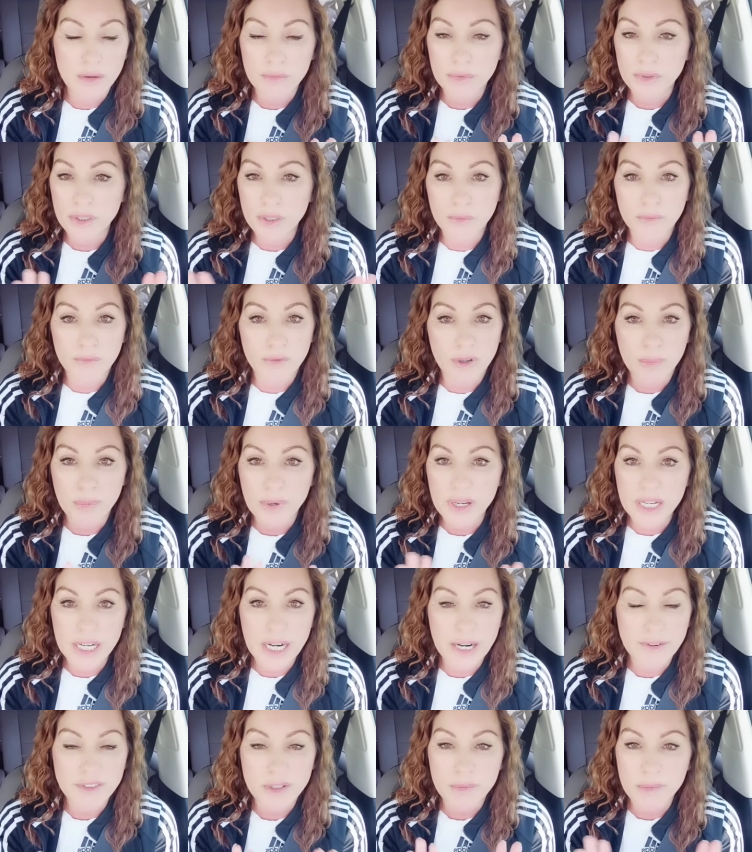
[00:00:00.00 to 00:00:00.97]
You don't got
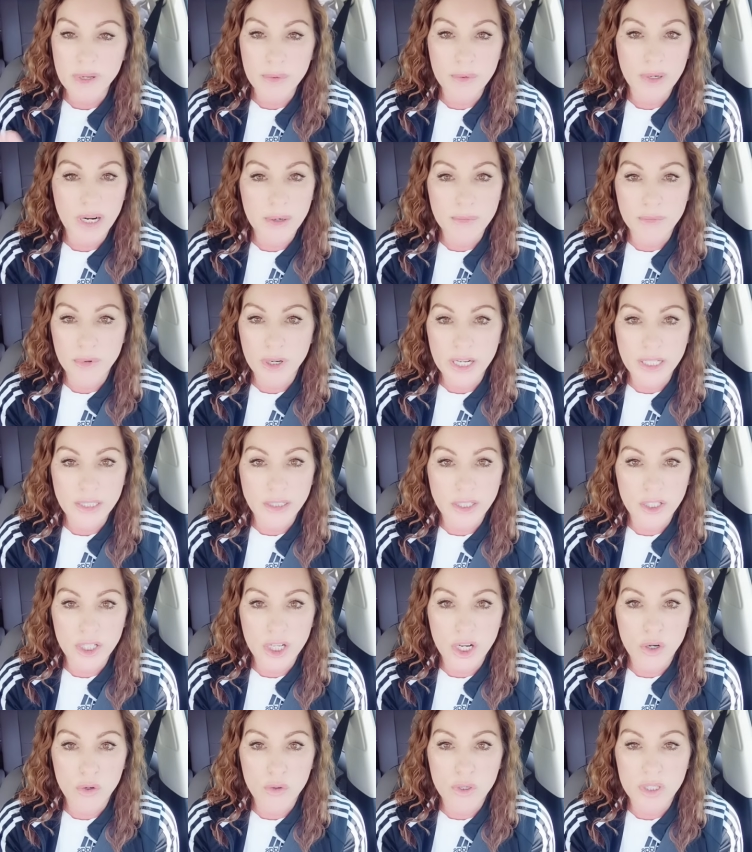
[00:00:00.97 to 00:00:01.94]
to repeat after
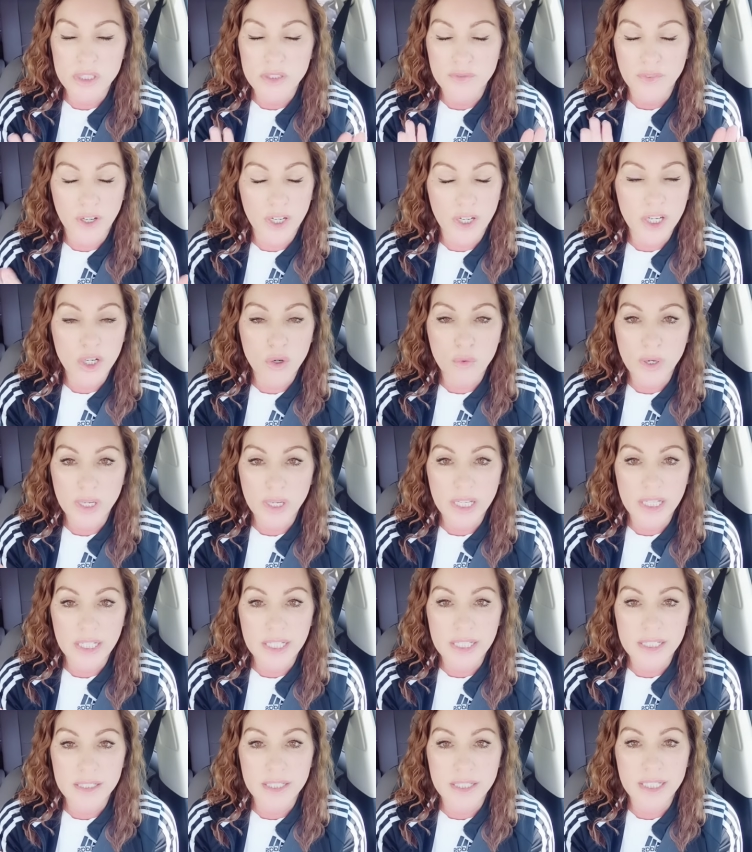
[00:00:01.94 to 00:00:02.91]
me when I break the yoke.
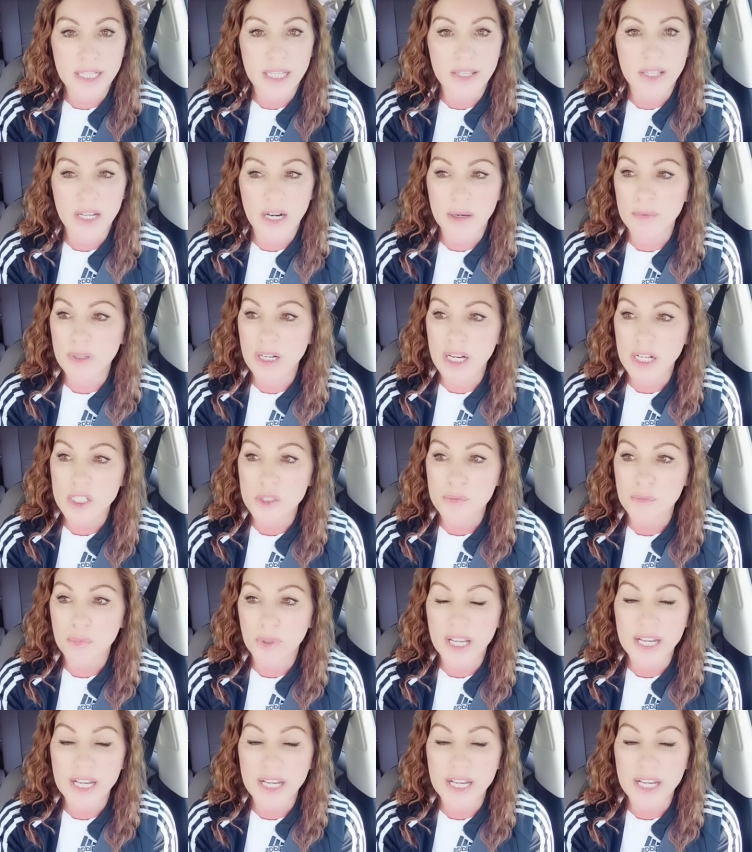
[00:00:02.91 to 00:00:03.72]
It's very quick and easy.